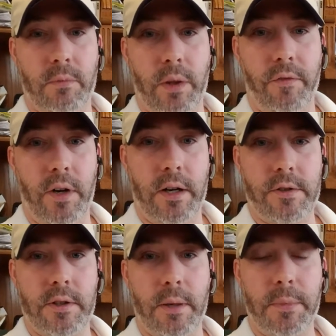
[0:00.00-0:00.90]
with
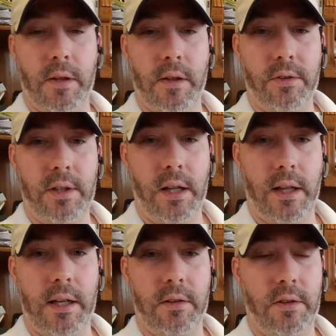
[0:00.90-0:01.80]
furniture up to the ceiling.